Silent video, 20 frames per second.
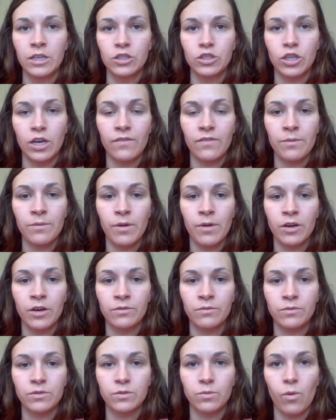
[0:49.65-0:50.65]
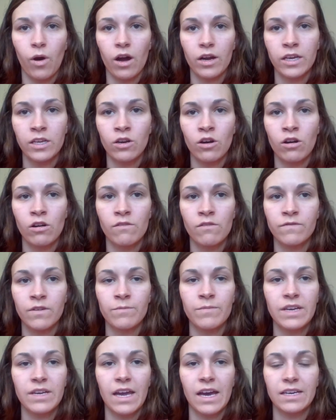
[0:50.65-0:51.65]
Trayvon Martin was walking home
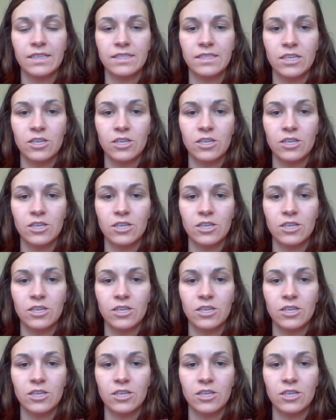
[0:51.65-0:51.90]
from a gas